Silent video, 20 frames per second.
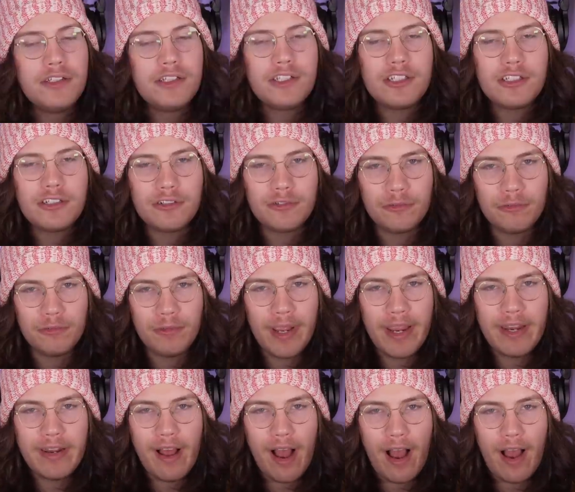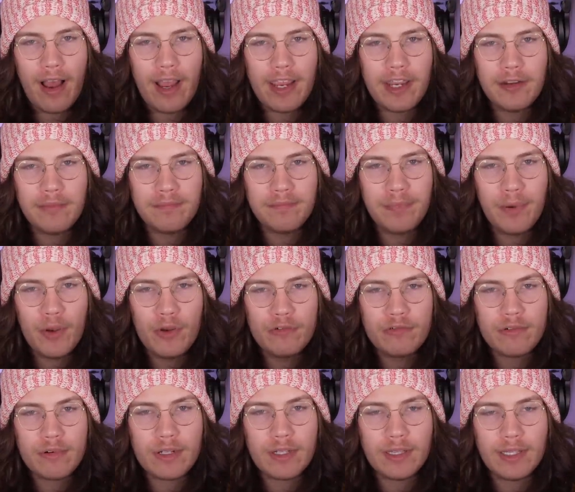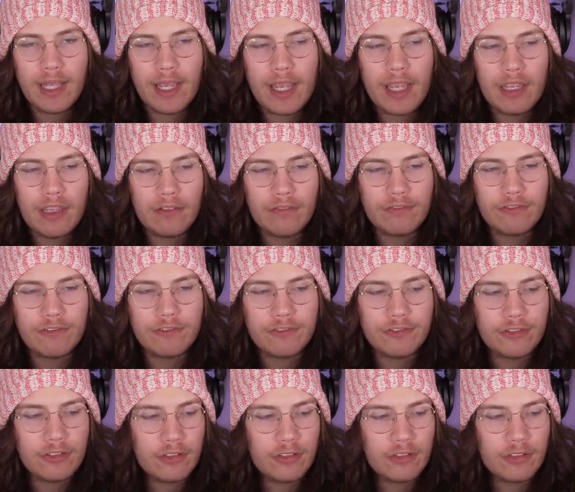sweet iron boot relief.